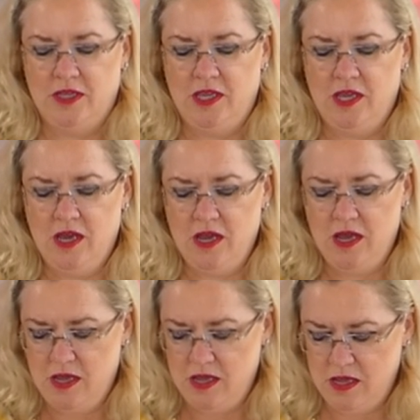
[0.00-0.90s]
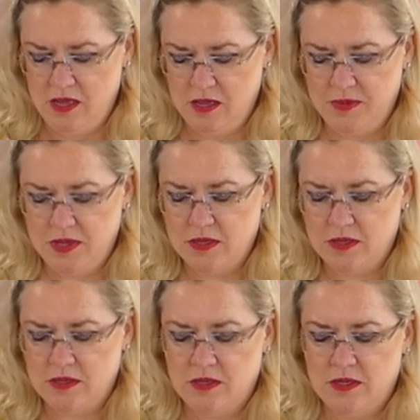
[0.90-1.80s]
Yum!
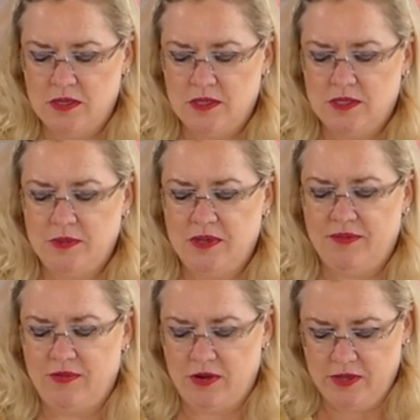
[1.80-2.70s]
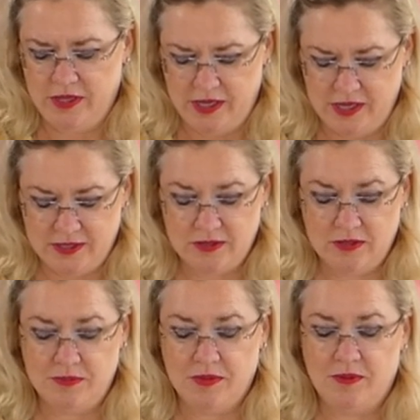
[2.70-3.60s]
So we have our glaze.
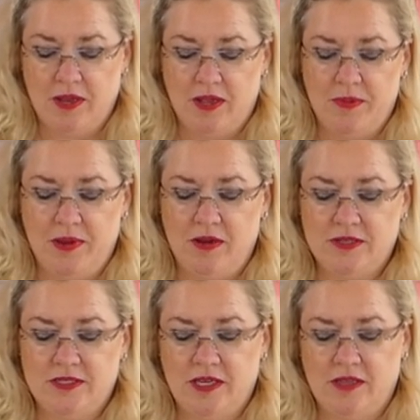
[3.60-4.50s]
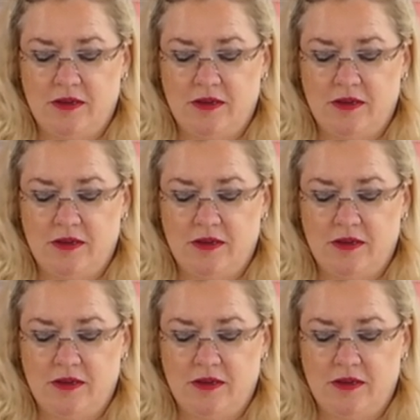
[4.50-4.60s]
Oop, get my jalapeno to stay